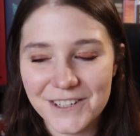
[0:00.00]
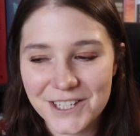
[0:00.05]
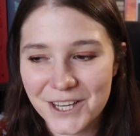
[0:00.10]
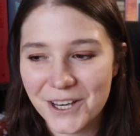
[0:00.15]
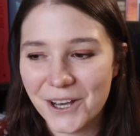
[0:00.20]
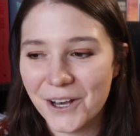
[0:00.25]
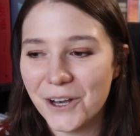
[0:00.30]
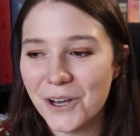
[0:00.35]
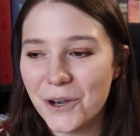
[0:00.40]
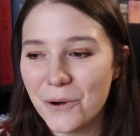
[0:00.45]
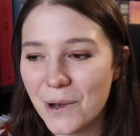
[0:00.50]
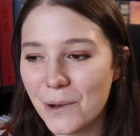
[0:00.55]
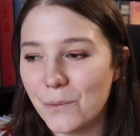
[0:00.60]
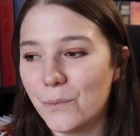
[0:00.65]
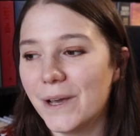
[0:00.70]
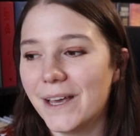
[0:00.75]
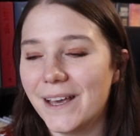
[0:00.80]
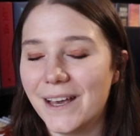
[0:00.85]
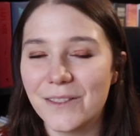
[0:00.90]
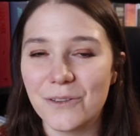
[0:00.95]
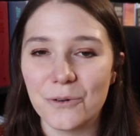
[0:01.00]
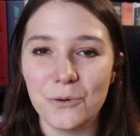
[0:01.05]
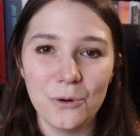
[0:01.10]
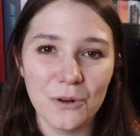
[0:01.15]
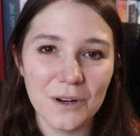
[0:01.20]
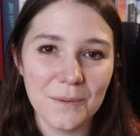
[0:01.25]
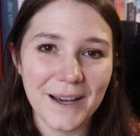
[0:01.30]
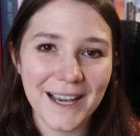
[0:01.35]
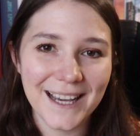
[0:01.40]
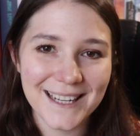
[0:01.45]
video with
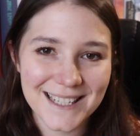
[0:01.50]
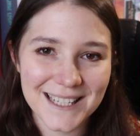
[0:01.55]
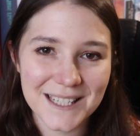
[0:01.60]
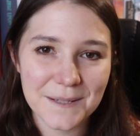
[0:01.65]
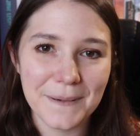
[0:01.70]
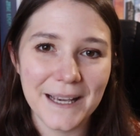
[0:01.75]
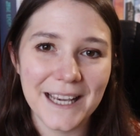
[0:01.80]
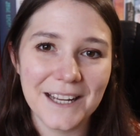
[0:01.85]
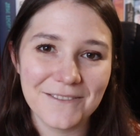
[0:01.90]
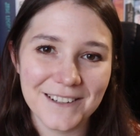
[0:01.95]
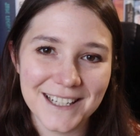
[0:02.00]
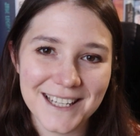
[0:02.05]
all of my anticipated